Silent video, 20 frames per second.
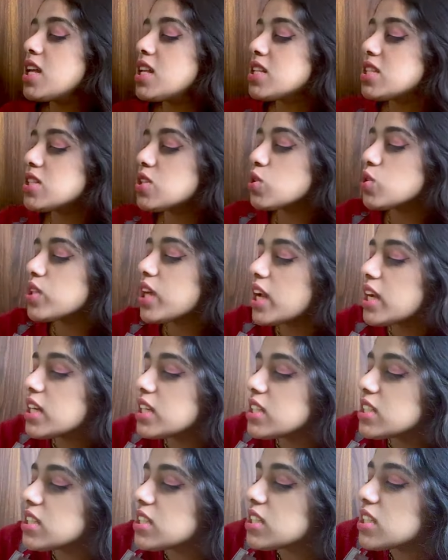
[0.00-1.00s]
So that
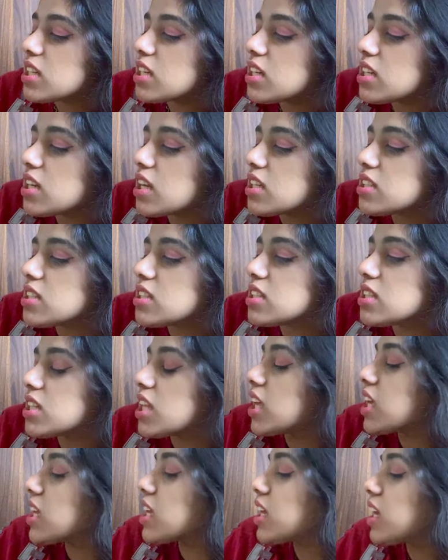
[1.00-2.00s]
is another
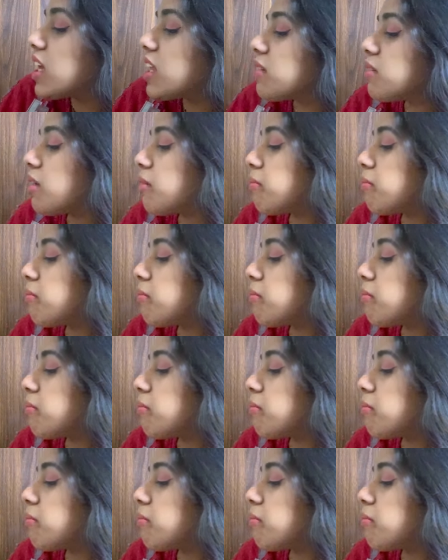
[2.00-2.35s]
thing in my